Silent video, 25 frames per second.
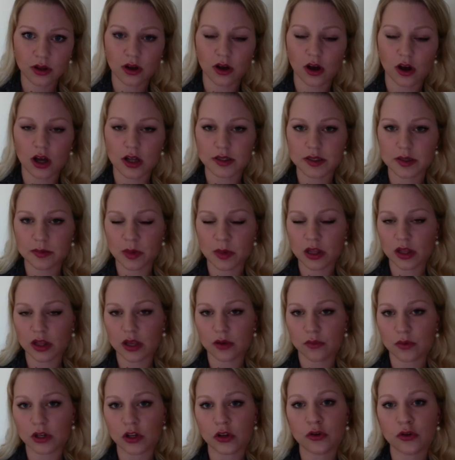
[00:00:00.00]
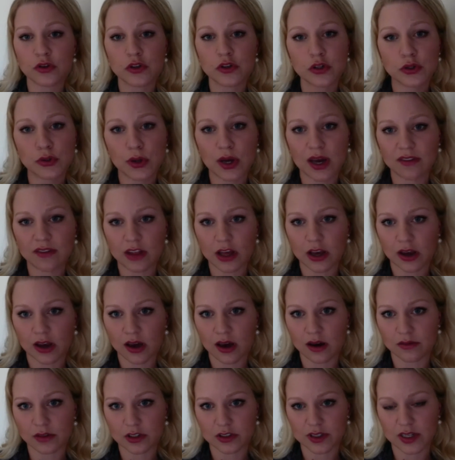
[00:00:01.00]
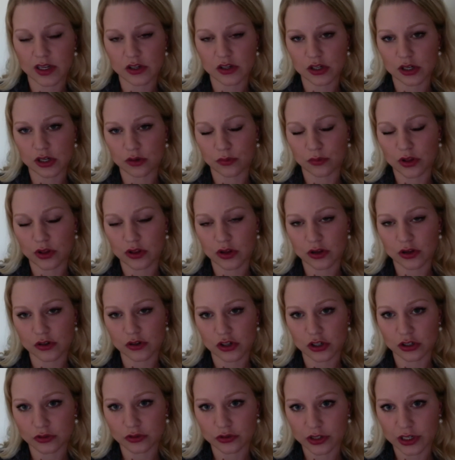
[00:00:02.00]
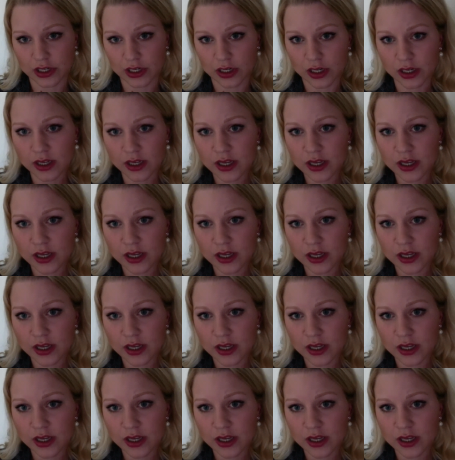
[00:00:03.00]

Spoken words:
ultimately when you do have that conversation with your children,